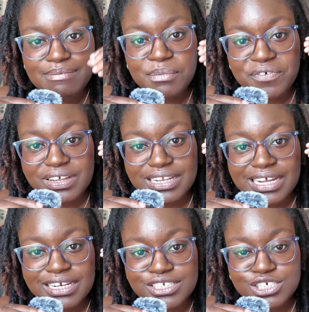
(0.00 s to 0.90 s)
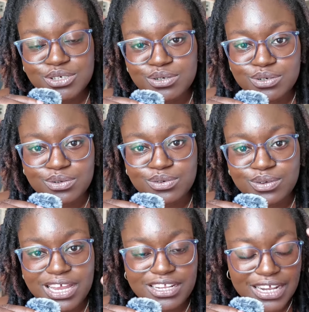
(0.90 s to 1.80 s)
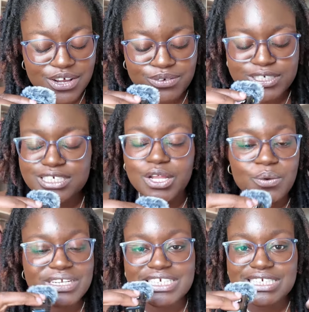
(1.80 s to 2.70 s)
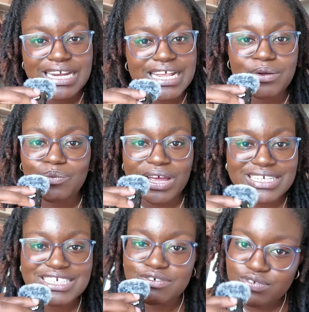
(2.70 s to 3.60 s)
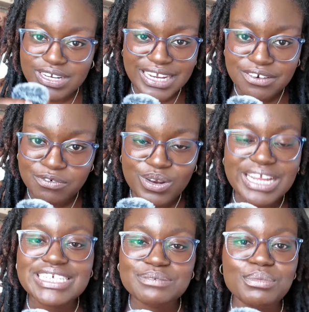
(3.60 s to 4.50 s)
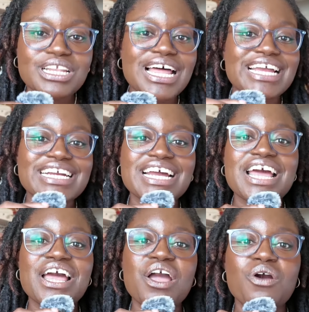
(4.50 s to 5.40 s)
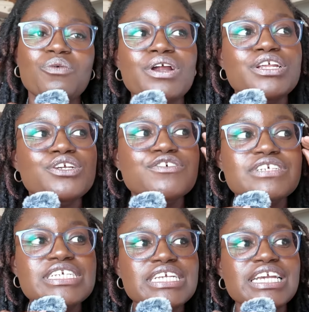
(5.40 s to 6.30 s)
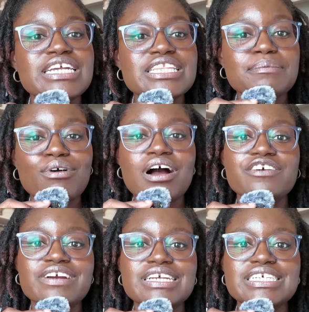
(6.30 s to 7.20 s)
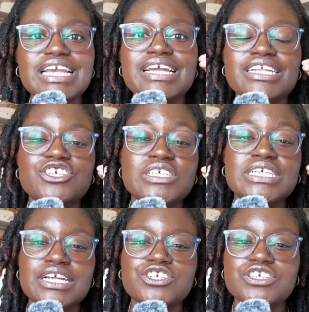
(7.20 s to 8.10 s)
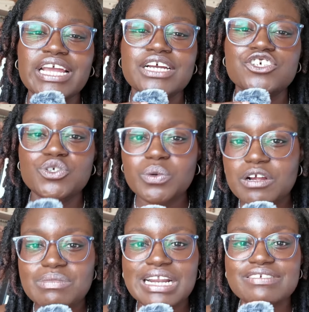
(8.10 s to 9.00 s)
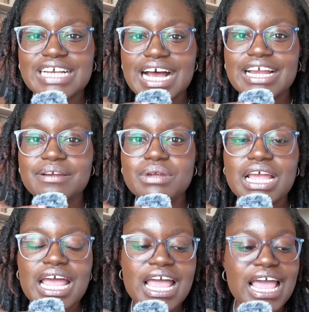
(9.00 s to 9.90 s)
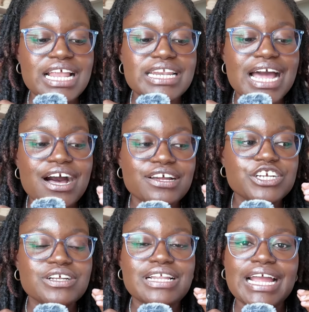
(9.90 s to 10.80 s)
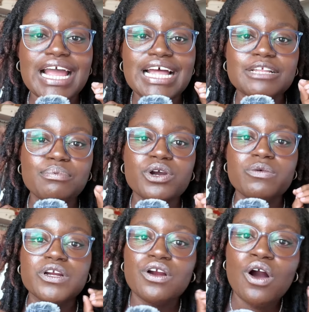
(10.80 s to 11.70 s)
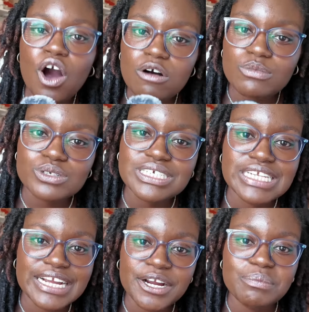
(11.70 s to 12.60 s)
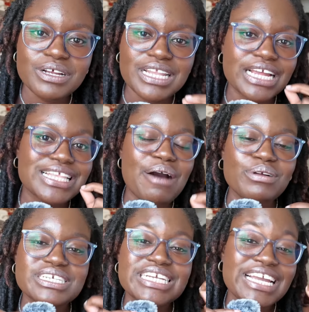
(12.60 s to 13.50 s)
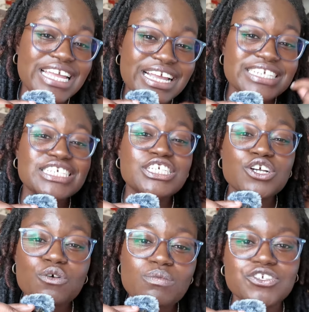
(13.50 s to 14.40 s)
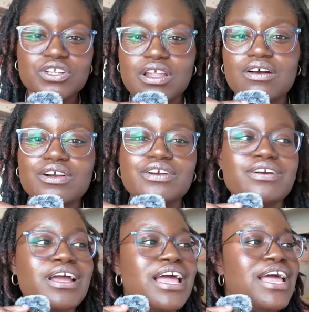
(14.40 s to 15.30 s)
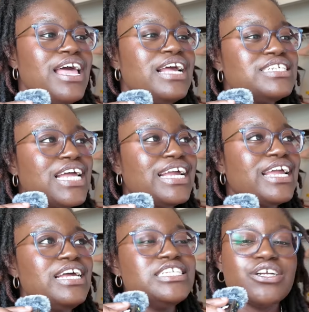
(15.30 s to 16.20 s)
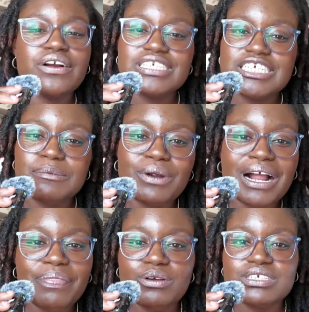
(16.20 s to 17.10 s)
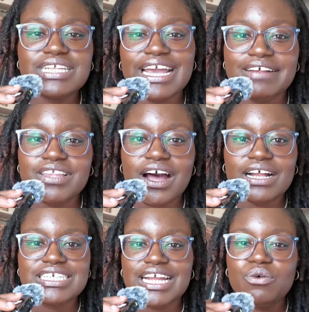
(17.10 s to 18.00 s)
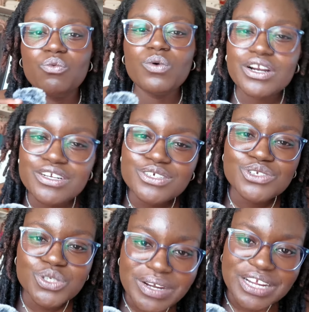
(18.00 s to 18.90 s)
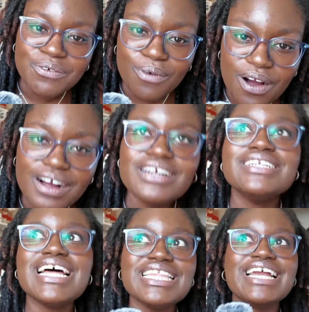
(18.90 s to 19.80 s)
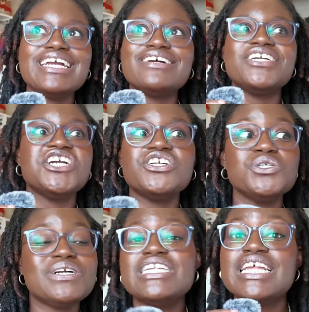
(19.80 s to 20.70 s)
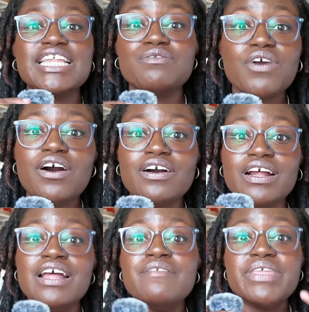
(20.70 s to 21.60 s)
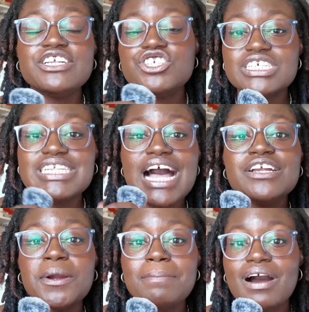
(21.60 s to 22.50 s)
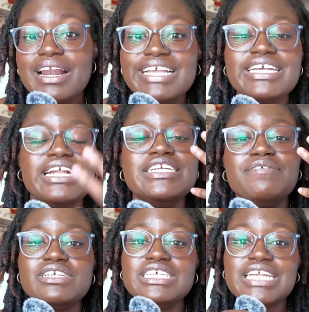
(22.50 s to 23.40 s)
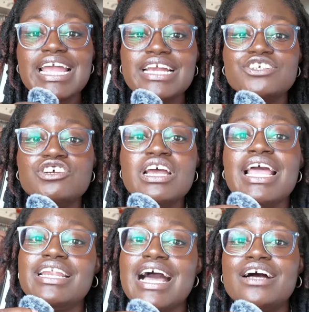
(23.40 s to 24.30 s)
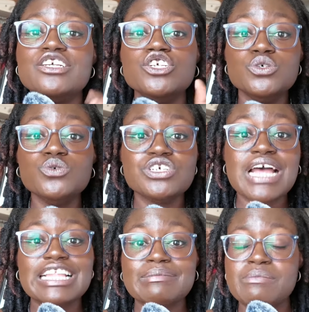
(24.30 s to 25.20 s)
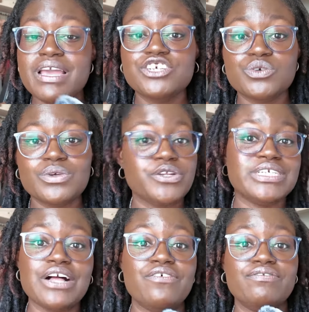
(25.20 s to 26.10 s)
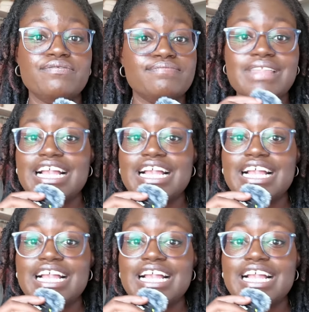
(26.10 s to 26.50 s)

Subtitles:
I'm moving like a turtle, and I know slow and steady wins the freaking race, but like when you've seen the progress in such like a short amount of time, and now you're like at the point where you're almost there, but like now it's taking so much longer. It's like it starts to bring up those negative thoughts like, what are you doing wrong? Nothing. You're doing nothing wrong. It's just now your body is at a different stage, and now you just have to be patient with yourself.